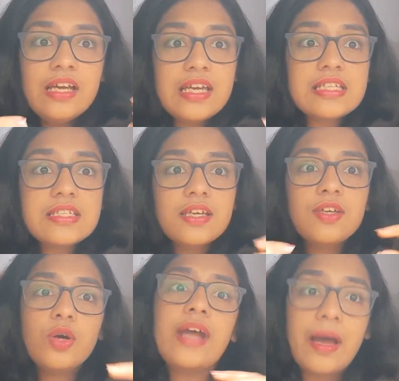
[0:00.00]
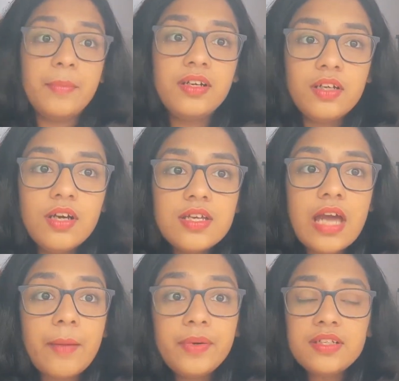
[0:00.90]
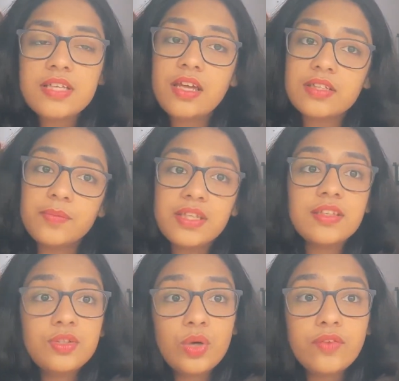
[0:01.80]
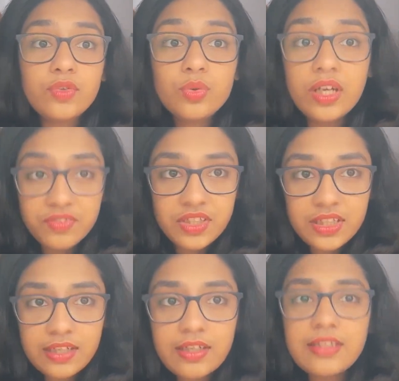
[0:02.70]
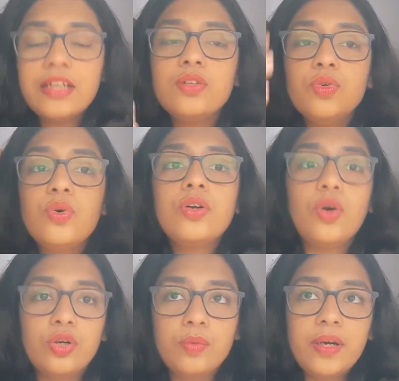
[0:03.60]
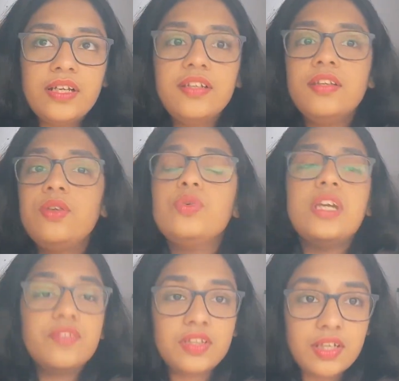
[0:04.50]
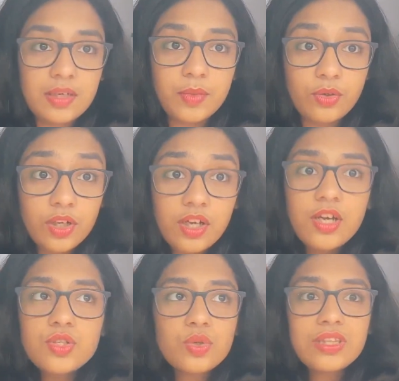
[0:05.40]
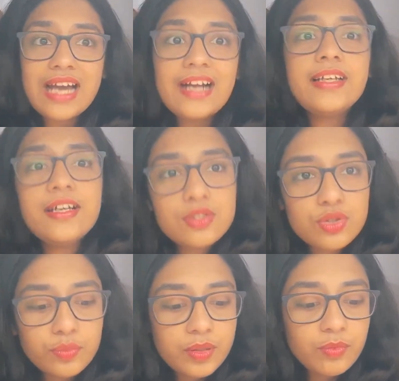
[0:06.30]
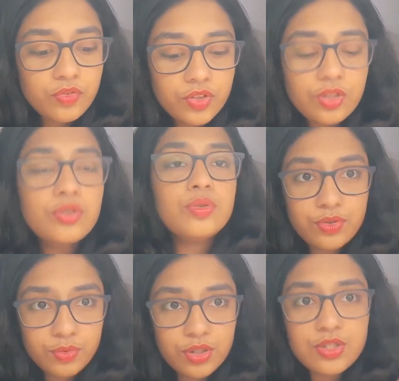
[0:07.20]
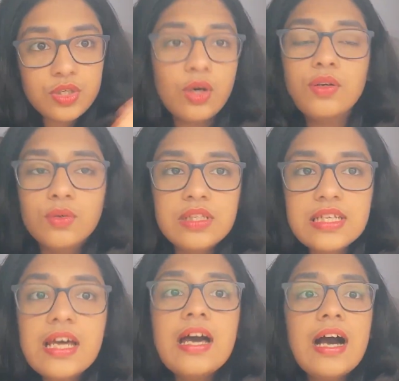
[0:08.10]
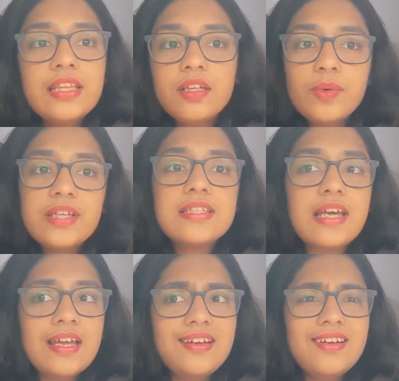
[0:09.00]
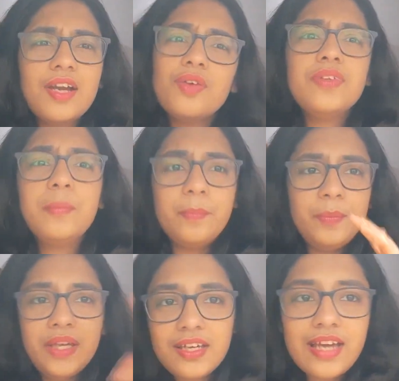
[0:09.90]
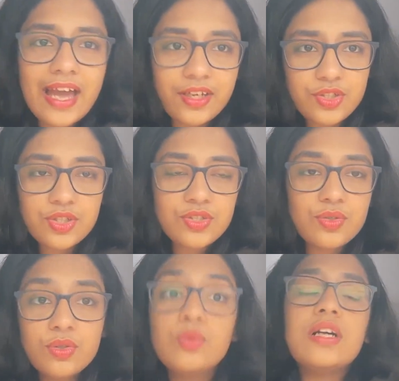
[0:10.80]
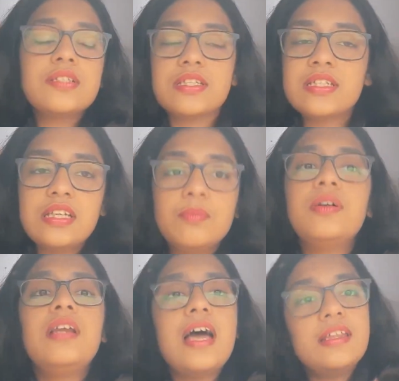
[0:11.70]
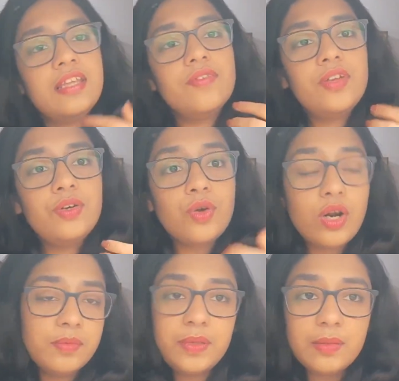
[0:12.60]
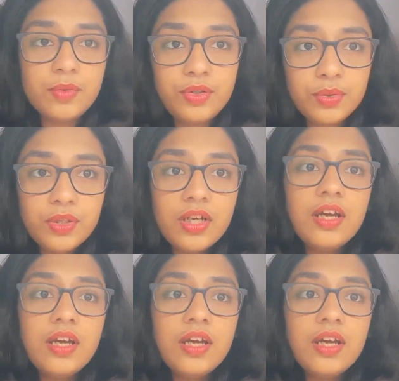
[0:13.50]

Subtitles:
is your habit. Habit is something that you have to do every day, that you do on autopilot, you never think about. So that has to be moving you towards your goals. Otherwise, none of the big actions you do are sustainable, and they will not be able to